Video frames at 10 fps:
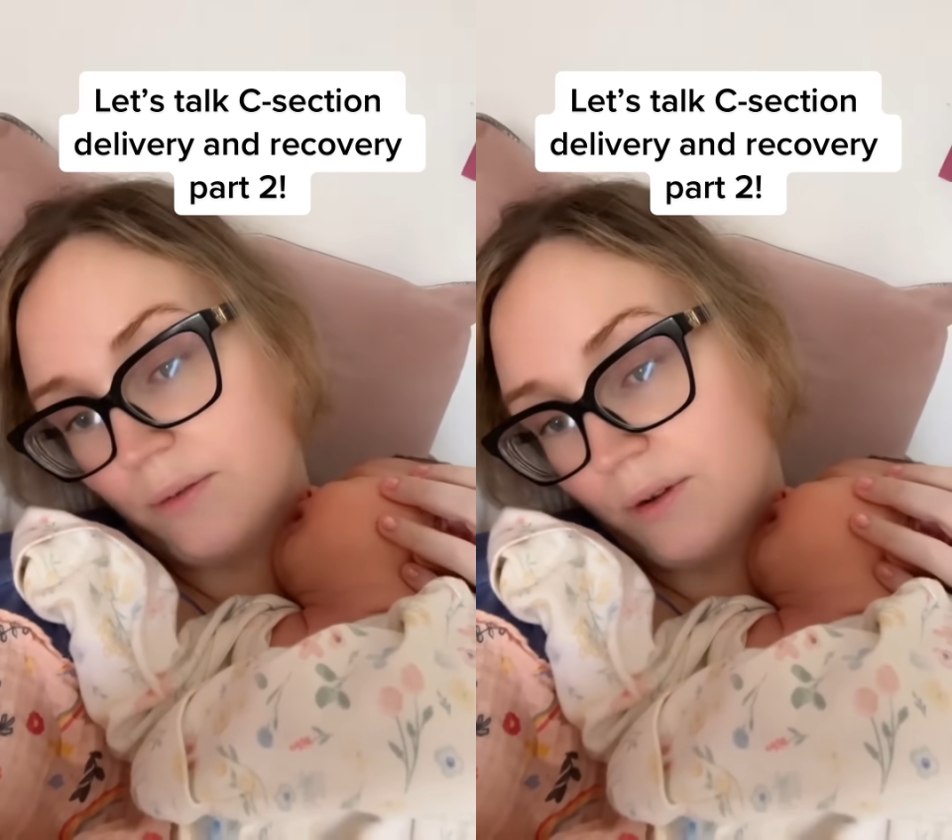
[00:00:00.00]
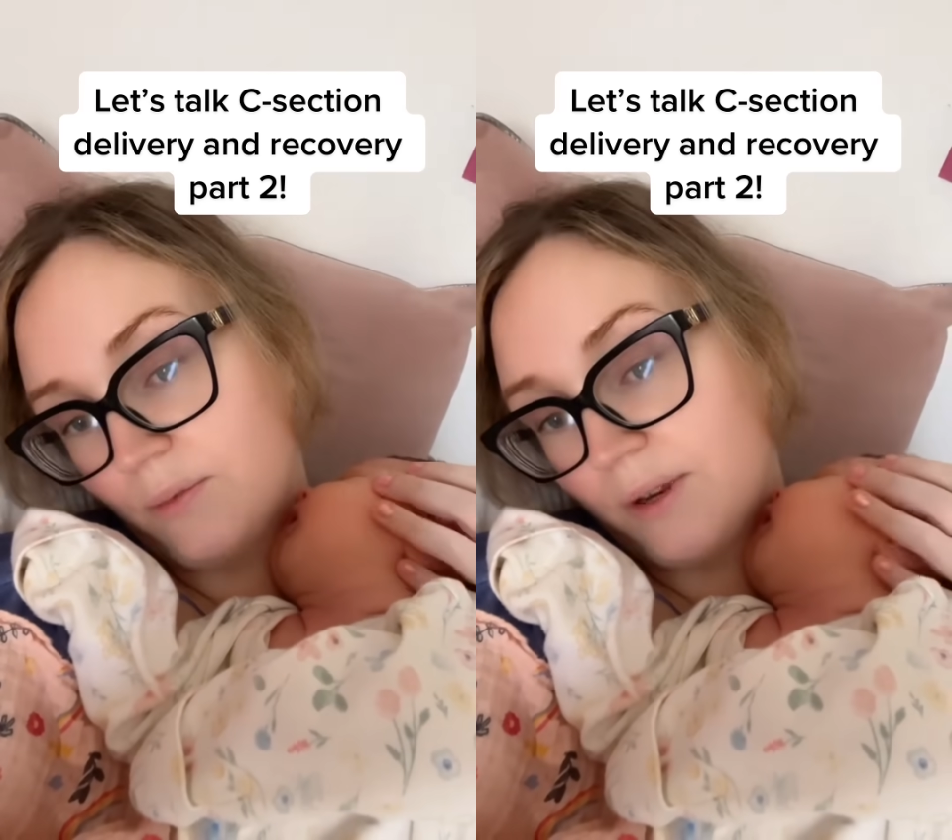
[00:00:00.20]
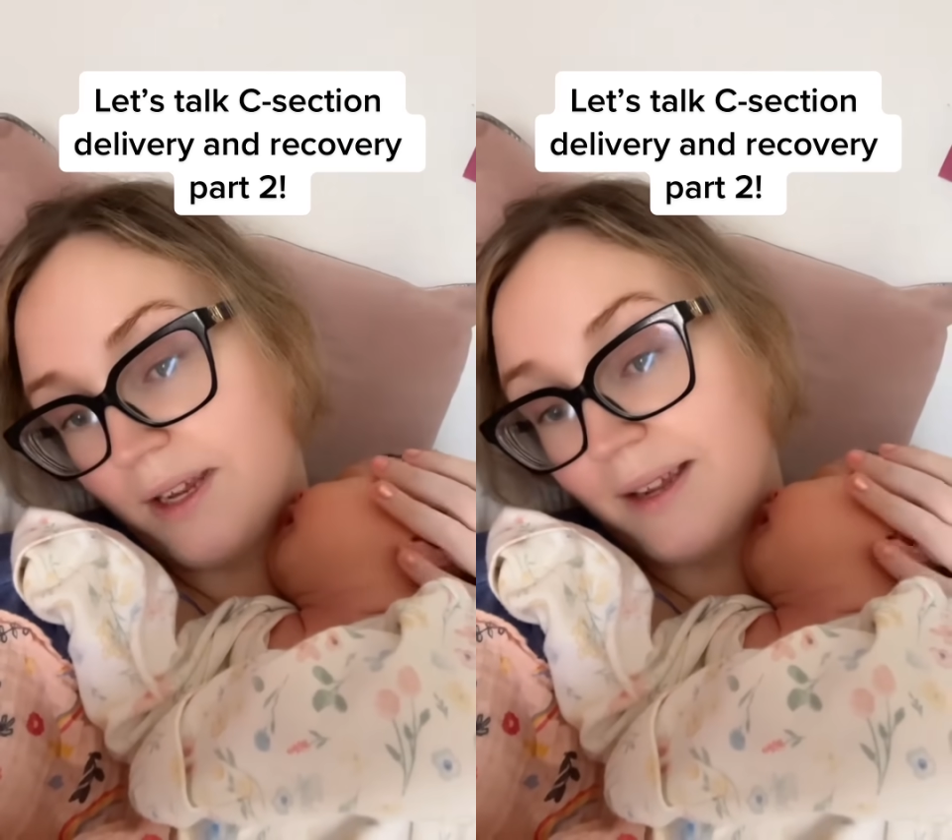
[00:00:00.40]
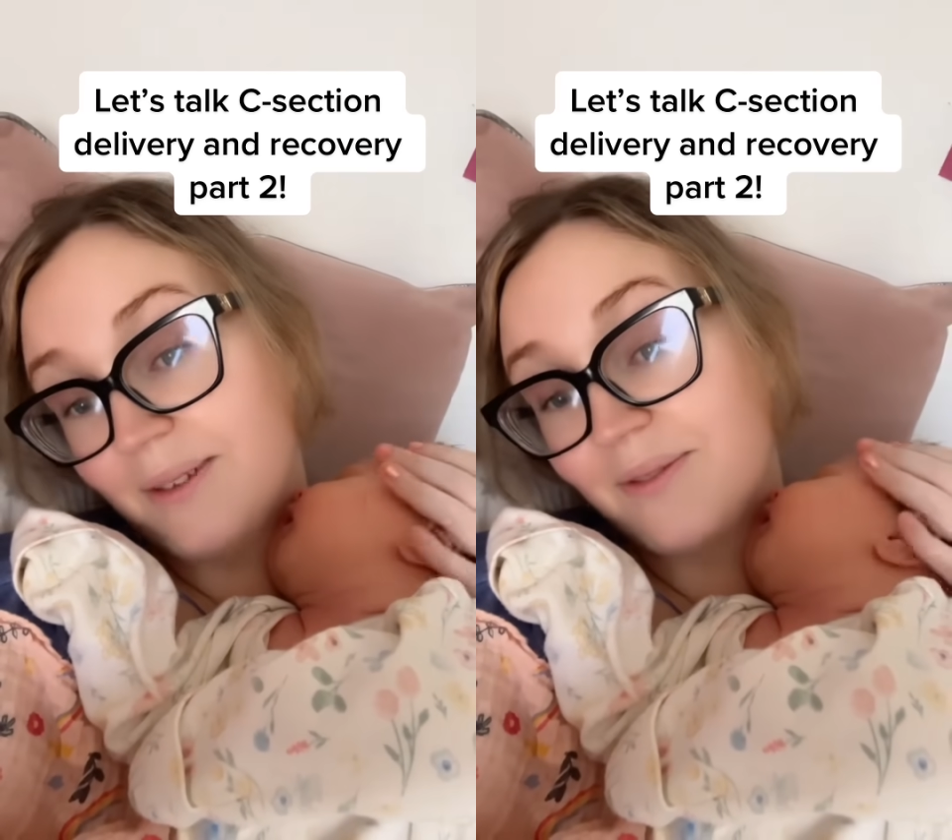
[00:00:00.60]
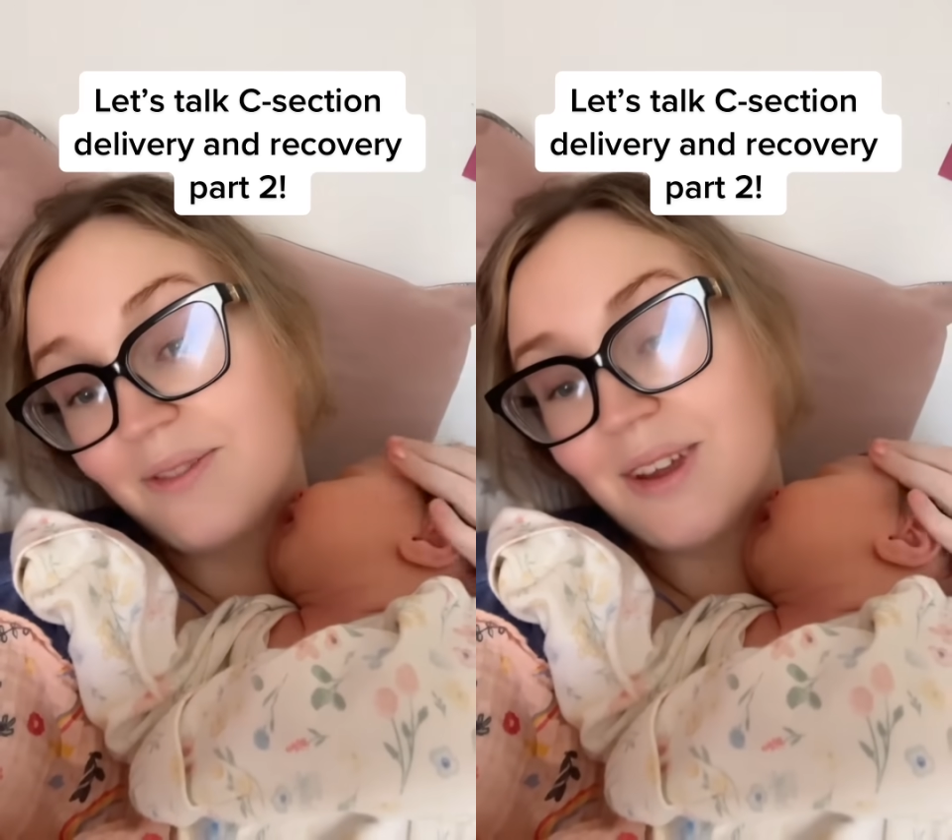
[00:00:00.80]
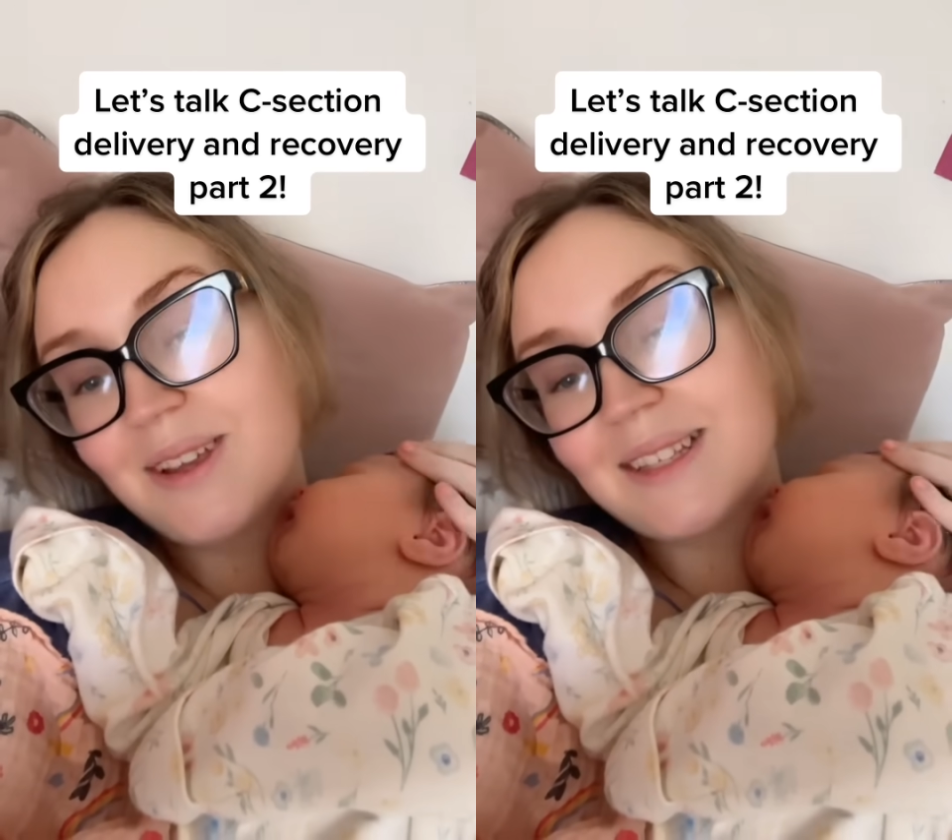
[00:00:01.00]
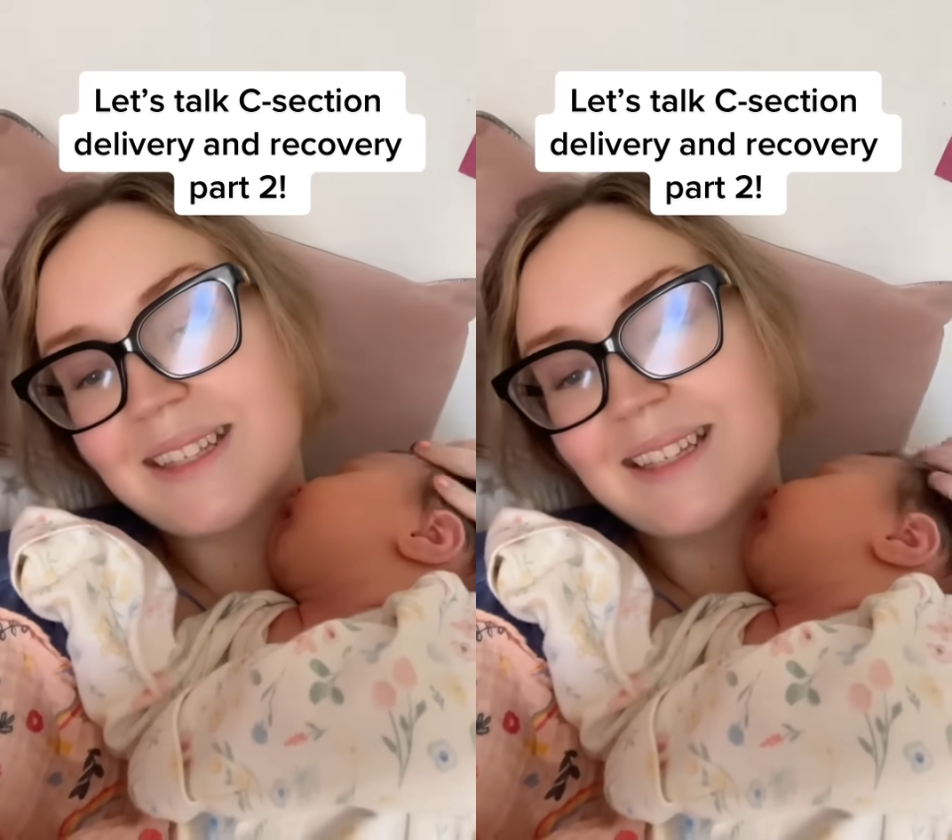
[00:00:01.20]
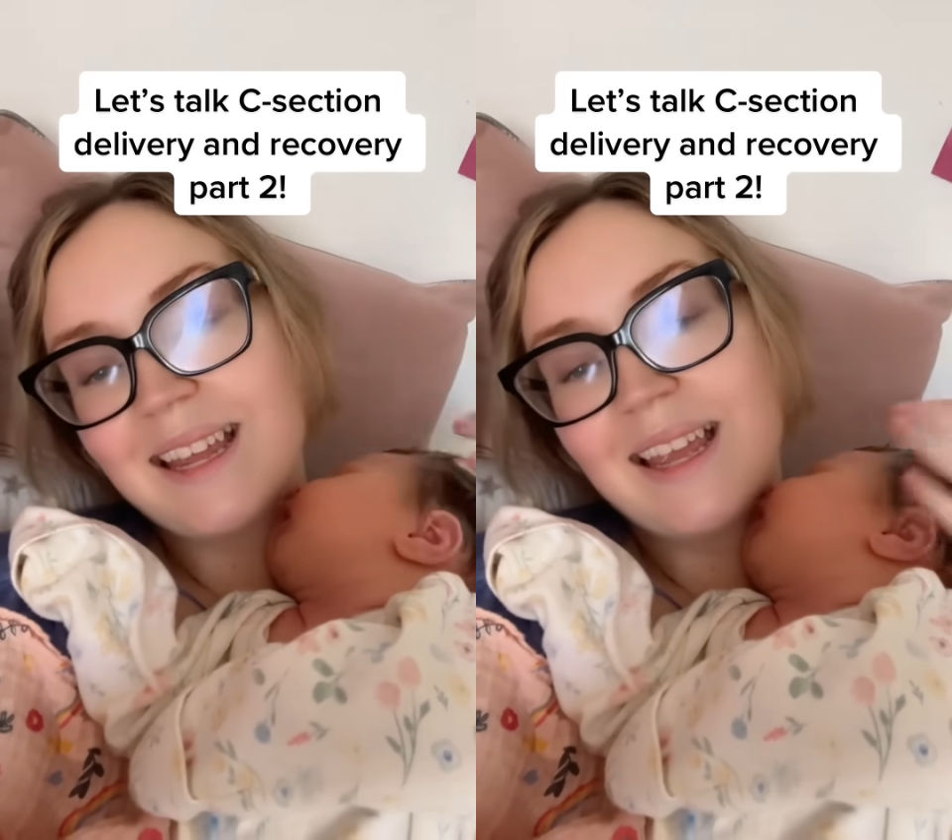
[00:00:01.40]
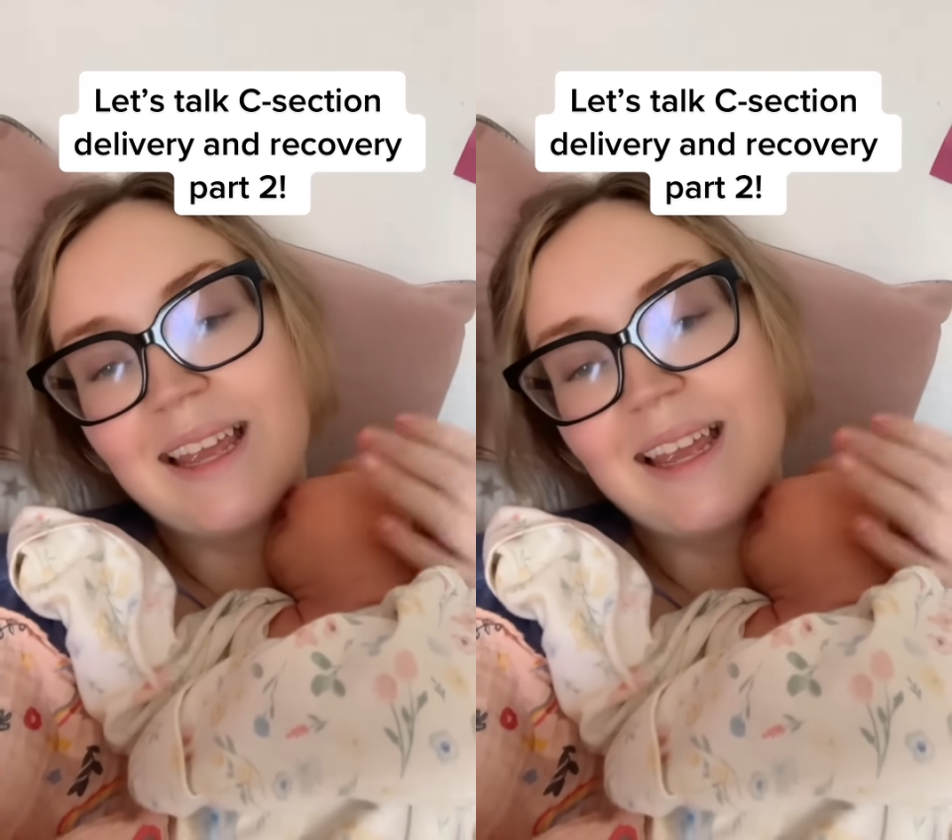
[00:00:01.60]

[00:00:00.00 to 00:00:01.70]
when we first